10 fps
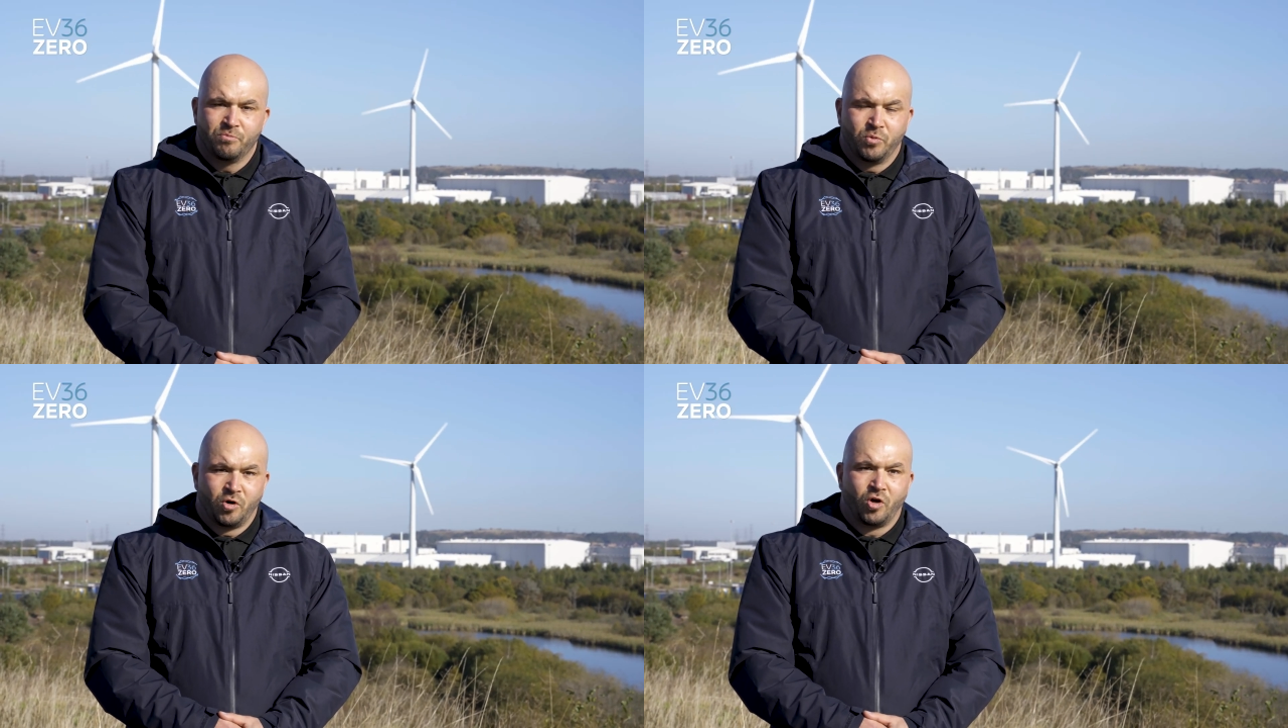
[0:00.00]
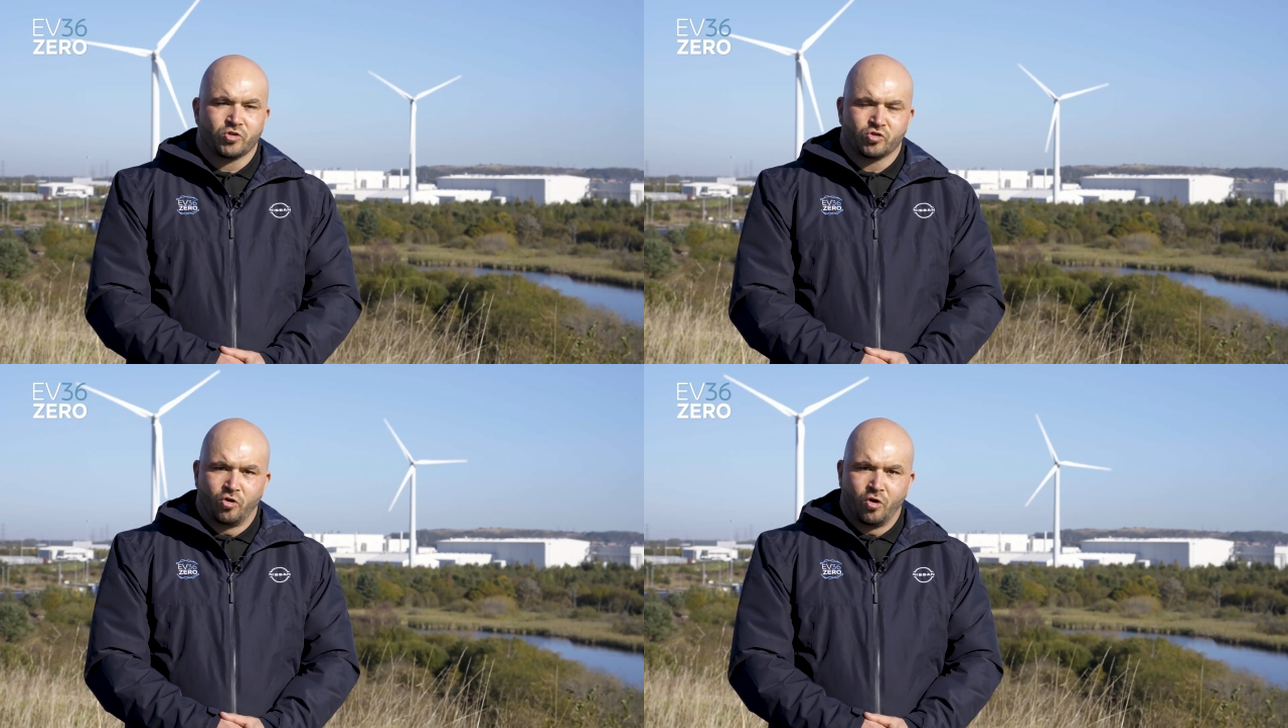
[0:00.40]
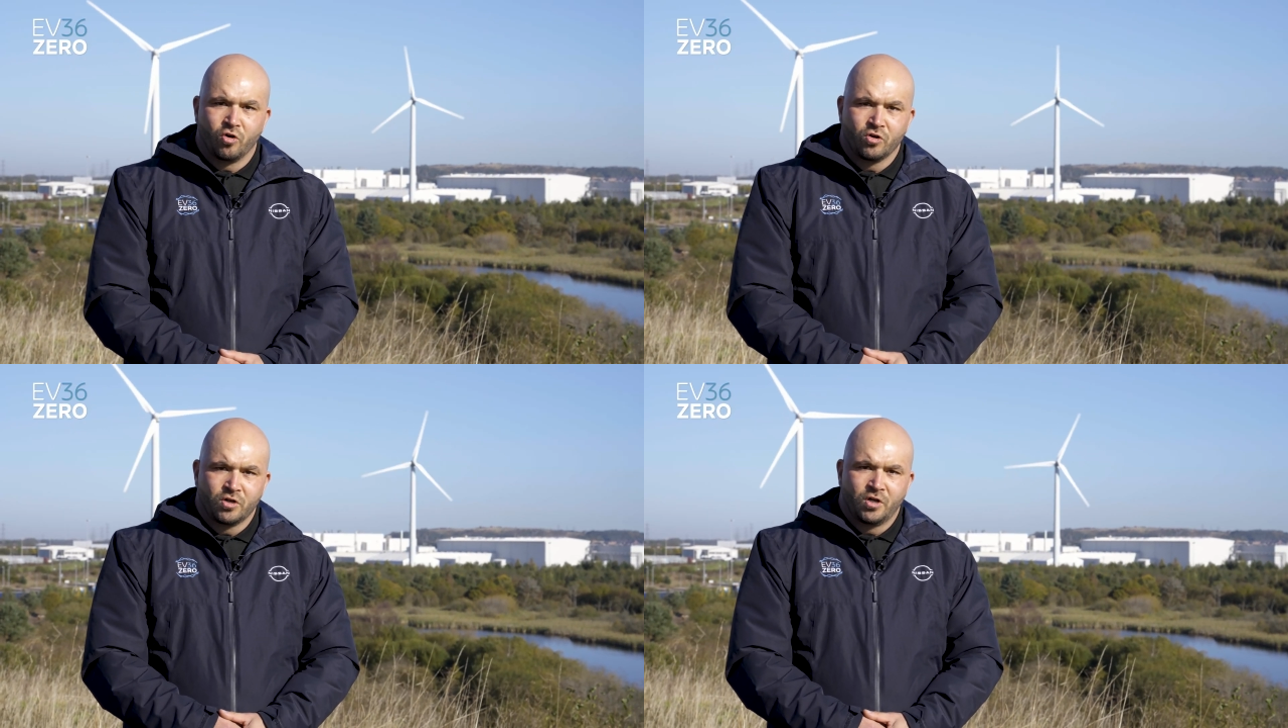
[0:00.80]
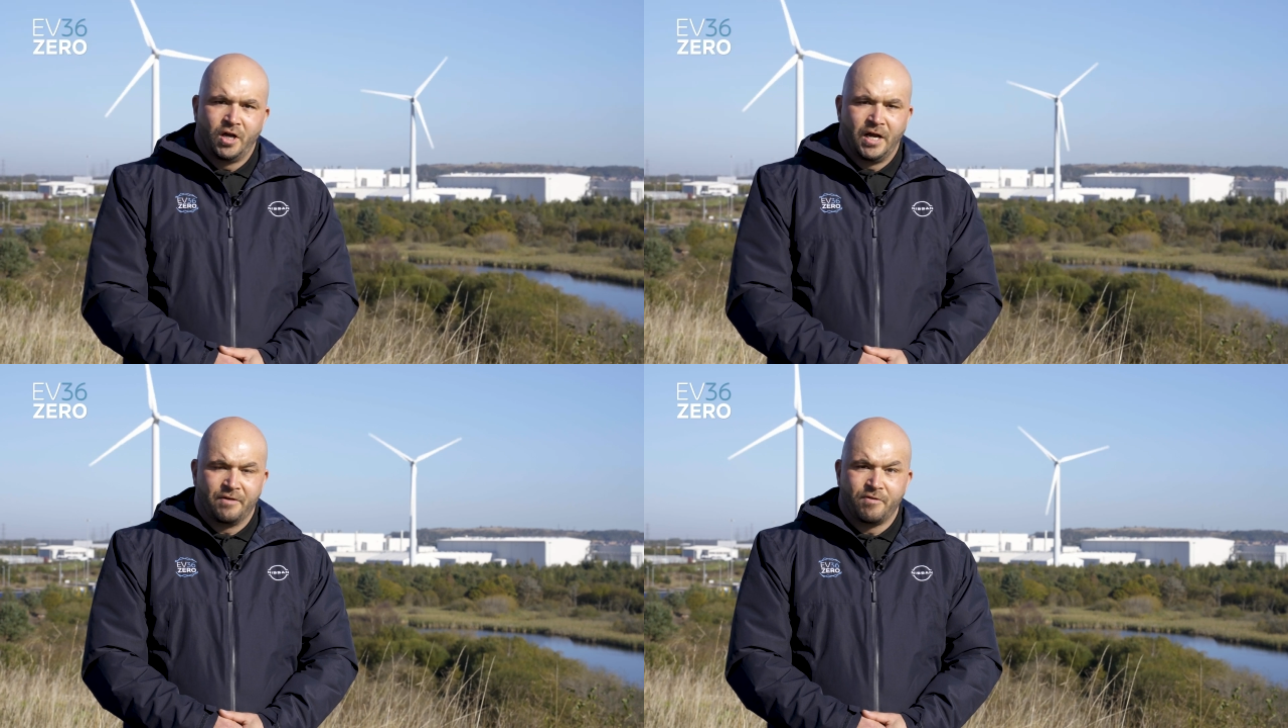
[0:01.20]
but also
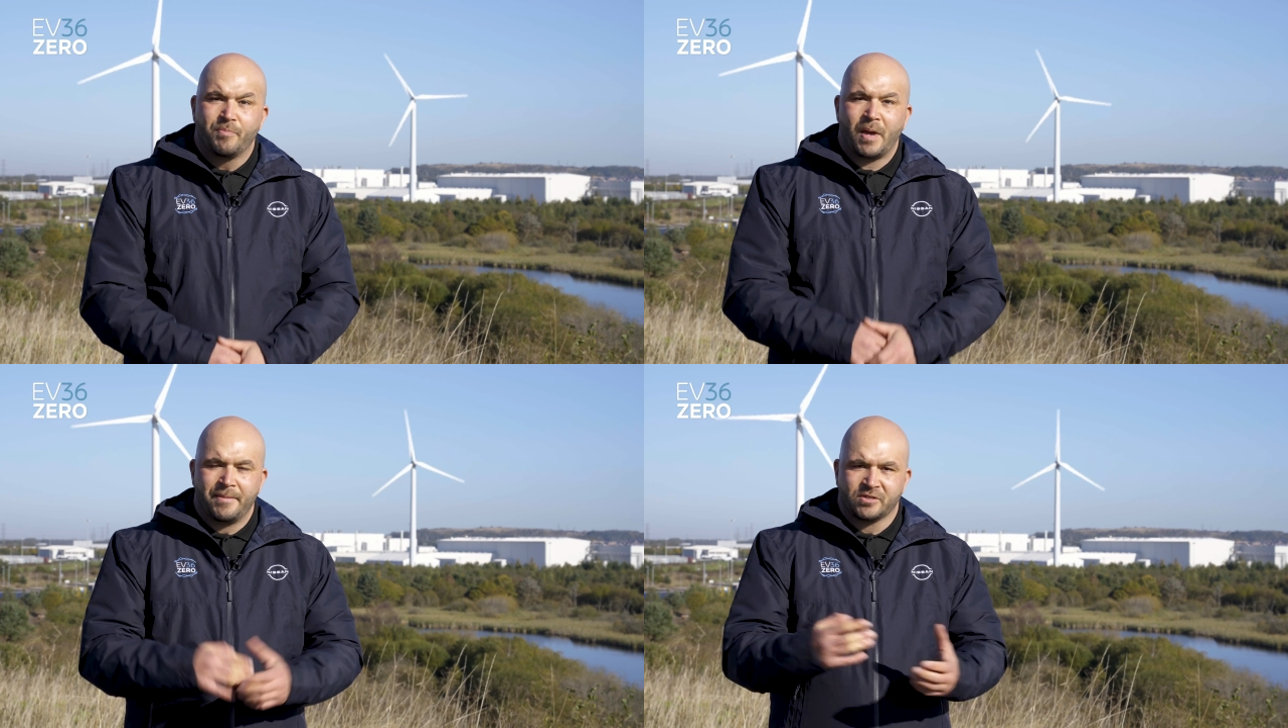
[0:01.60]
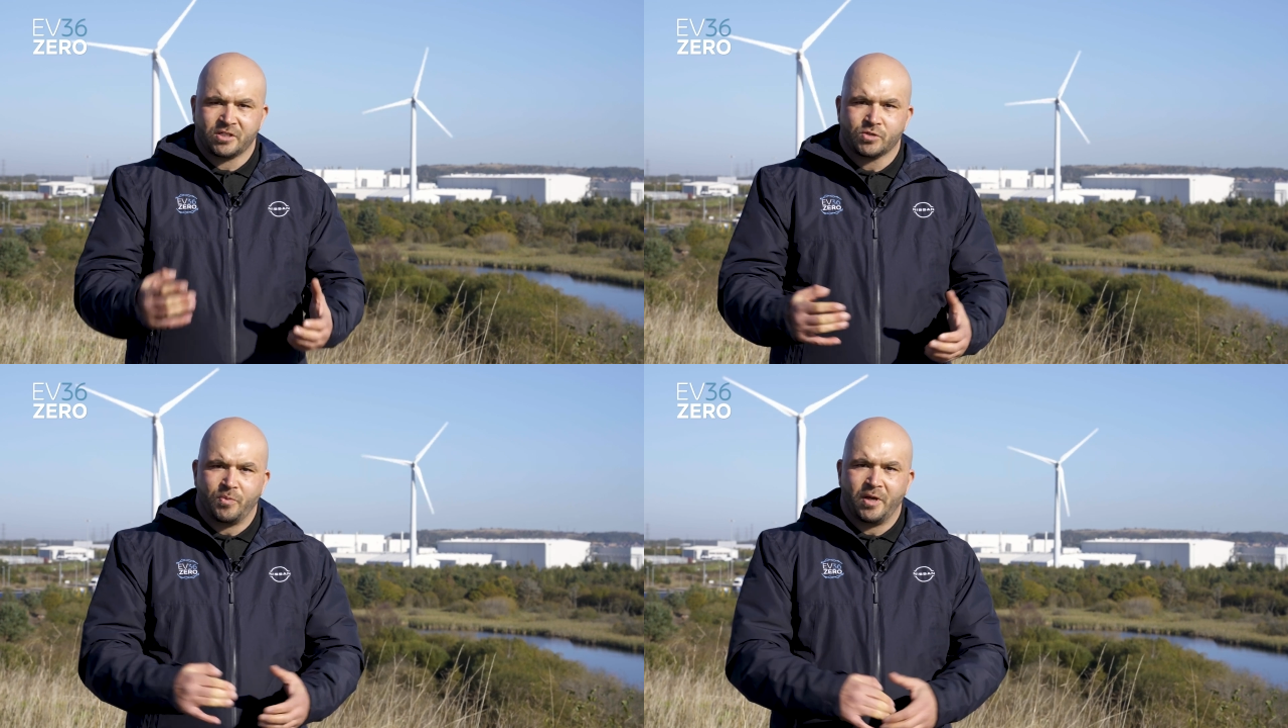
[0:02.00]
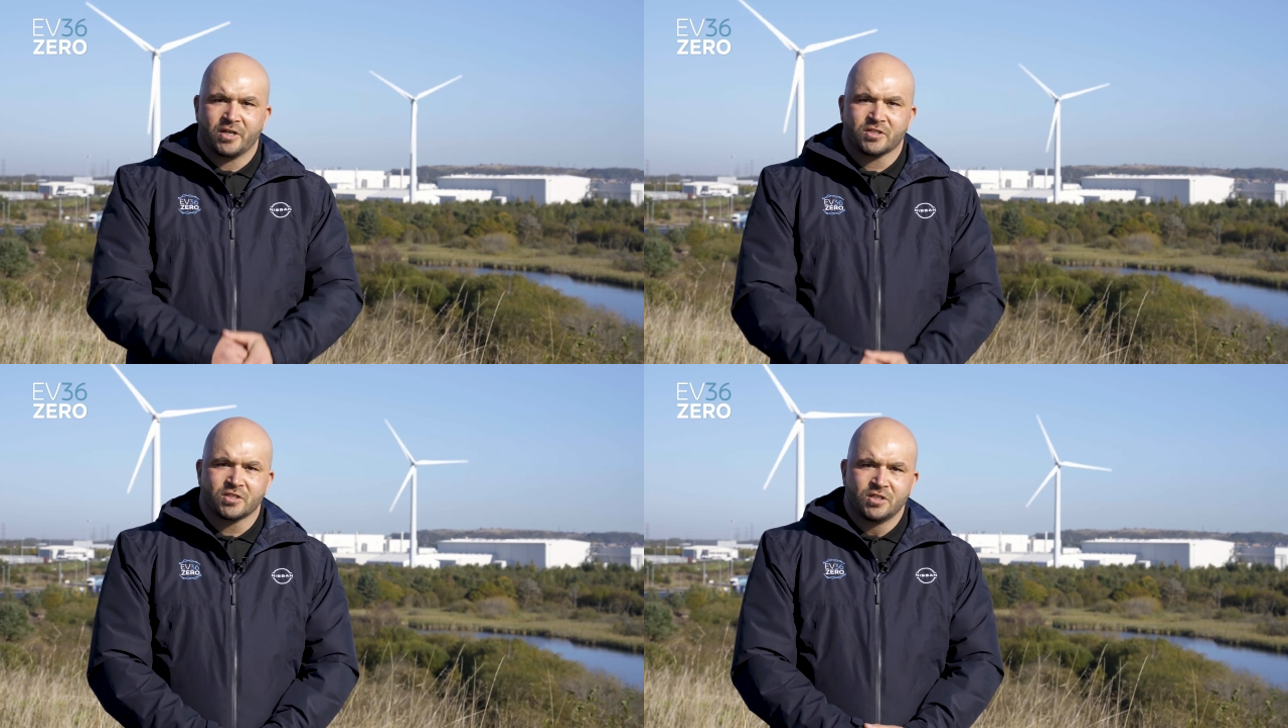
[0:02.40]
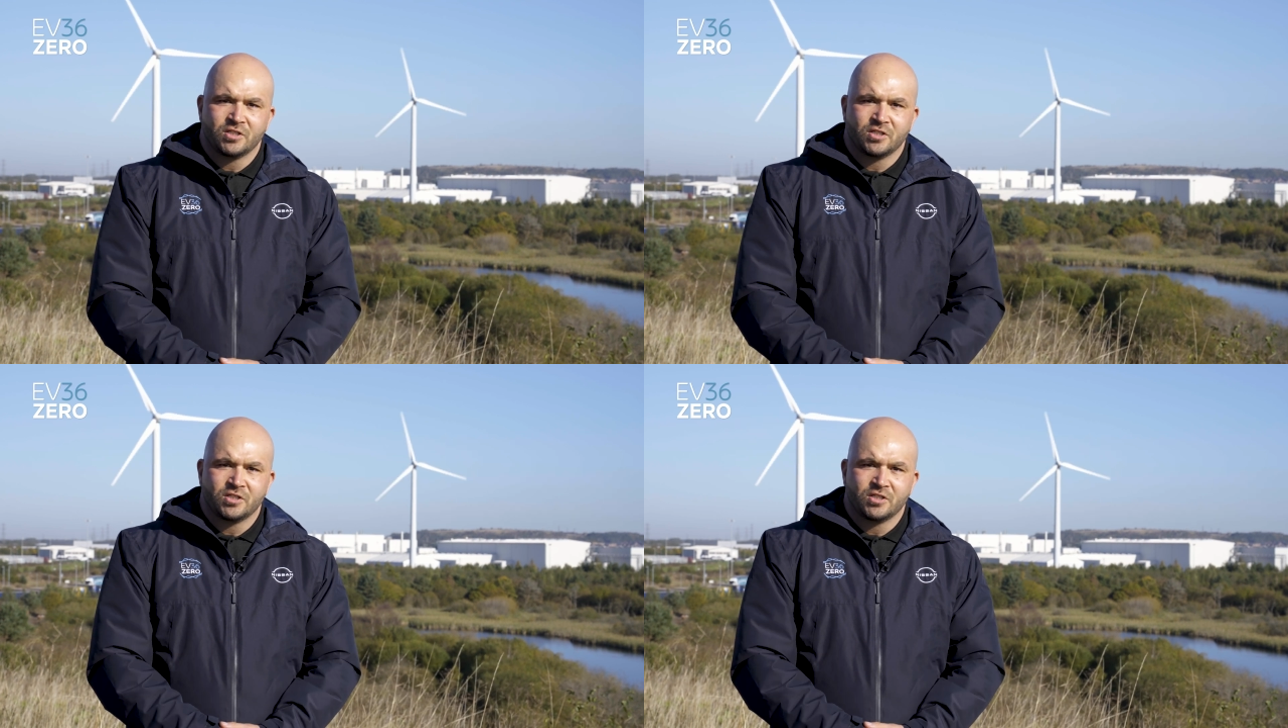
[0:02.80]
uh, repurpose that space